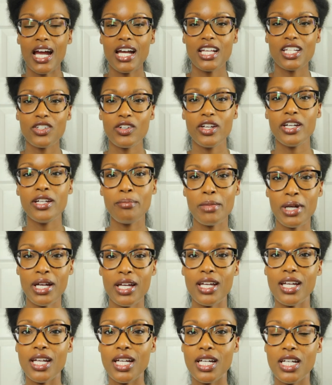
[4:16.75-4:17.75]
I straighten my
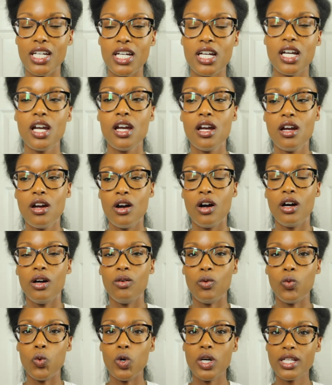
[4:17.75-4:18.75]
hair
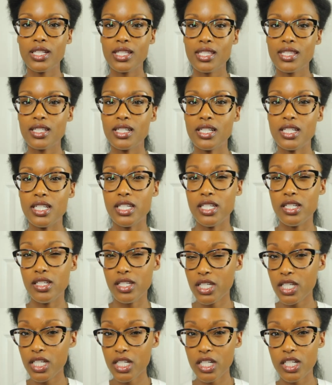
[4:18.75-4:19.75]
once a
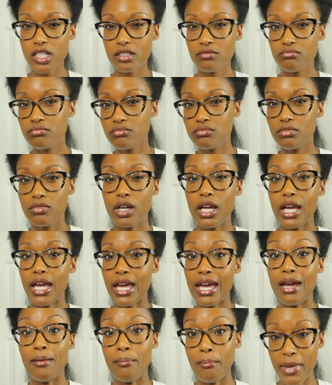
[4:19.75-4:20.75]
year
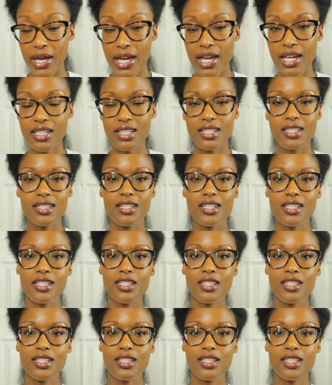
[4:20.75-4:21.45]
at max.